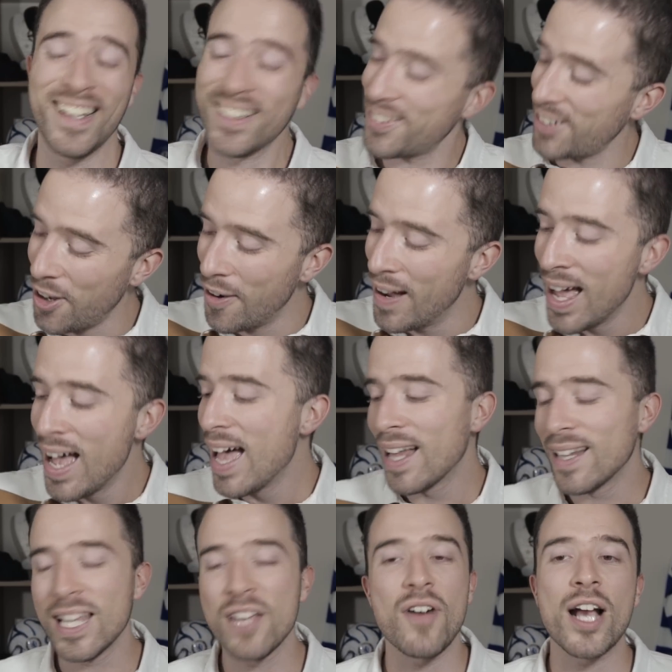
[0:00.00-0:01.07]
So
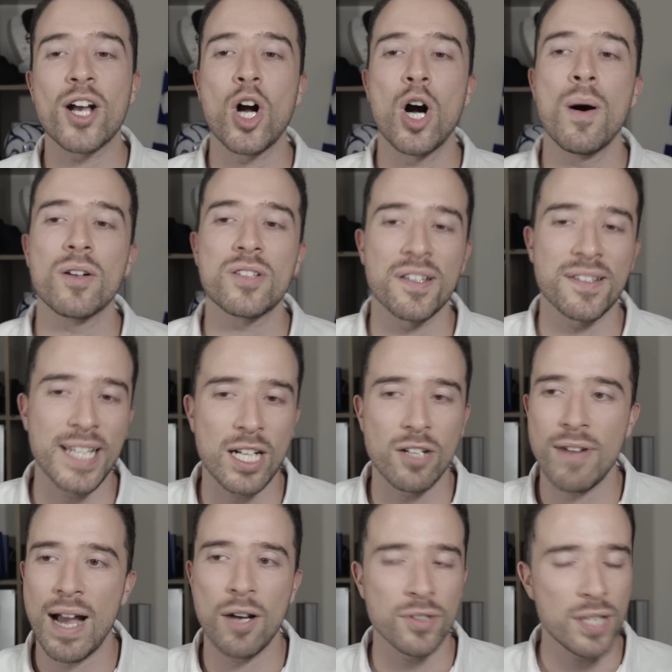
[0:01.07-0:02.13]
Levi Colwill to stick
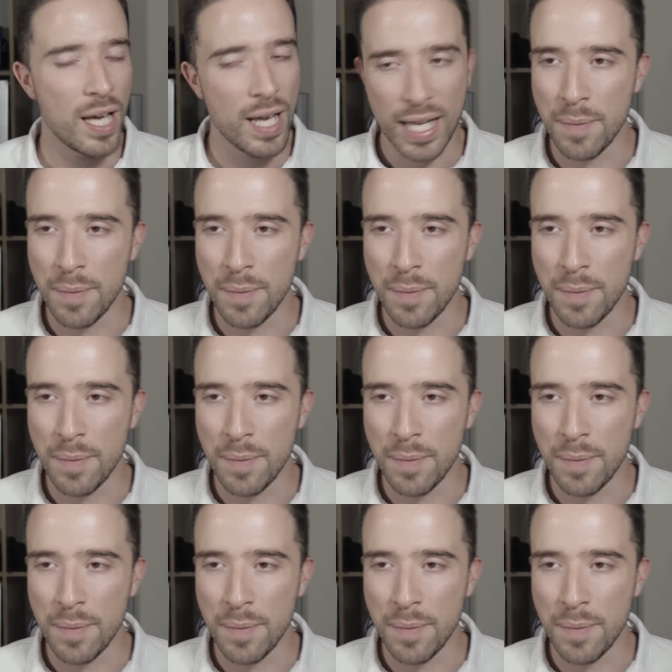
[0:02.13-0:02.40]
around,